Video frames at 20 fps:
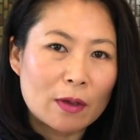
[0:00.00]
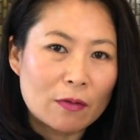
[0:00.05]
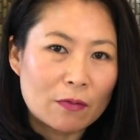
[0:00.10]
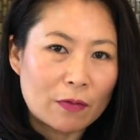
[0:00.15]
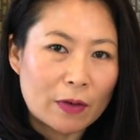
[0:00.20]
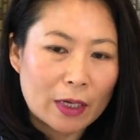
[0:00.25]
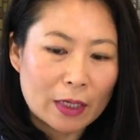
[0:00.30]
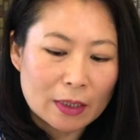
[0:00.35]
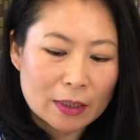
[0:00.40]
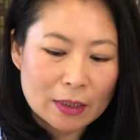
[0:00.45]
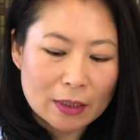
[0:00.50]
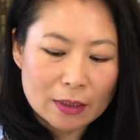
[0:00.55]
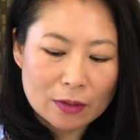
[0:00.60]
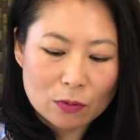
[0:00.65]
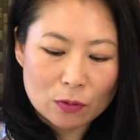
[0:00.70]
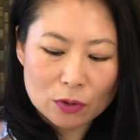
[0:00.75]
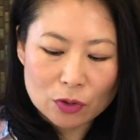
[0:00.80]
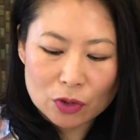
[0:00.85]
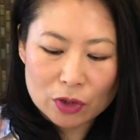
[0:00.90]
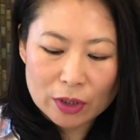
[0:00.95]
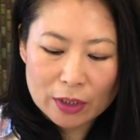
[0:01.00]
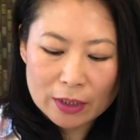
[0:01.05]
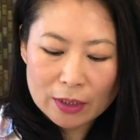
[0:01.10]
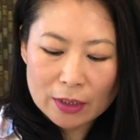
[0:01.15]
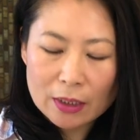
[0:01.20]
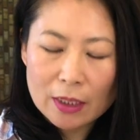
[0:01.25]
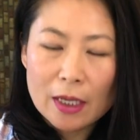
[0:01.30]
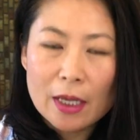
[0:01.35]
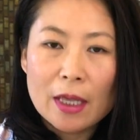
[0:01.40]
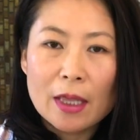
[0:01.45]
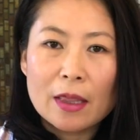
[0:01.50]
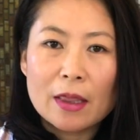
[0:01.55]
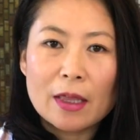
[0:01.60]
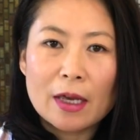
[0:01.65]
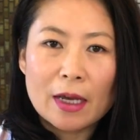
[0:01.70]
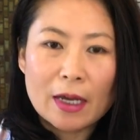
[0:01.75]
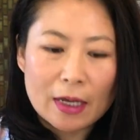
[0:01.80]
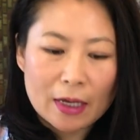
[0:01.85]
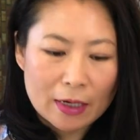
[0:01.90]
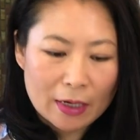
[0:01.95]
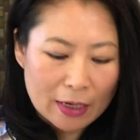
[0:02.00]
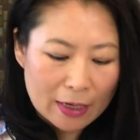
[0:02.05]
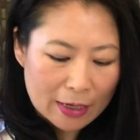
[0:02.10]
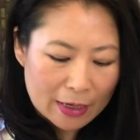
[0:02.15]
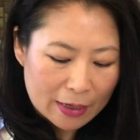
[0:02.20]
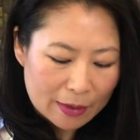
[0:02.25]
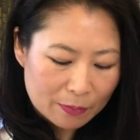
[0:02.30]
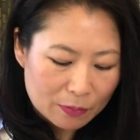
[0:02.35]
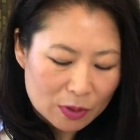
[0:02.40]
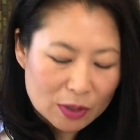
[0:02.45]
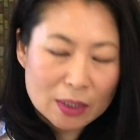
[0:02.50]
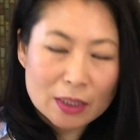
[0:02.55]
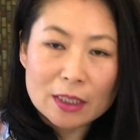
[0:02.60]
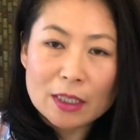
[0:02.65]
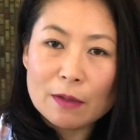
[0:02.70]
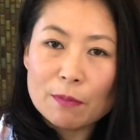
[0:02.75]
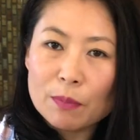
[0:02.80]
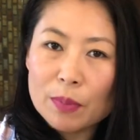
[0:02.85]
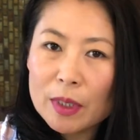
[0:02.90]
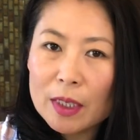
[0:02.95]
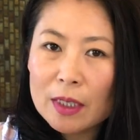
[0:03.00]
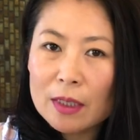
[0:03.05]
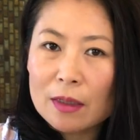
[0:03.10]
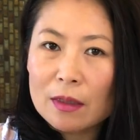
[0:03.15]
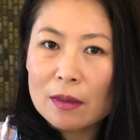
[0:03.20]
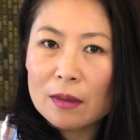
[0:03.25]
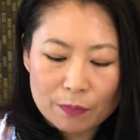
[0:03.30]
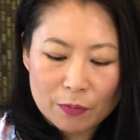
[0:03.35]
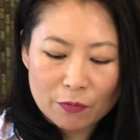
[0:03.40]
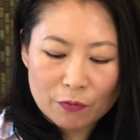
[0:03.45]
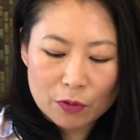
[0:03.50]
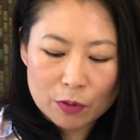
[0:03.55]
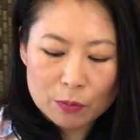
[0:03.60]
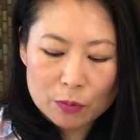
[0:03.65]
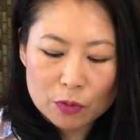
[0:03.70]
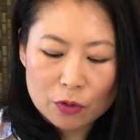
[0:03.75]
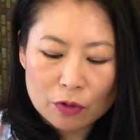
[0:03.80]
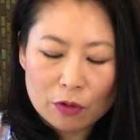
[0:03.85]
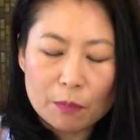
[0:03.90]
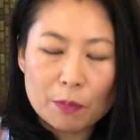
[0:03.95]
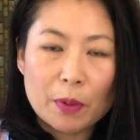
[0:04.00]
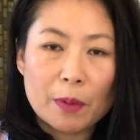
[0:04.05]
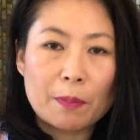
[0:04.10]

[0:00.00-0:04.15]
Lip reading: vodka or gin, that I'm skipping vermouth,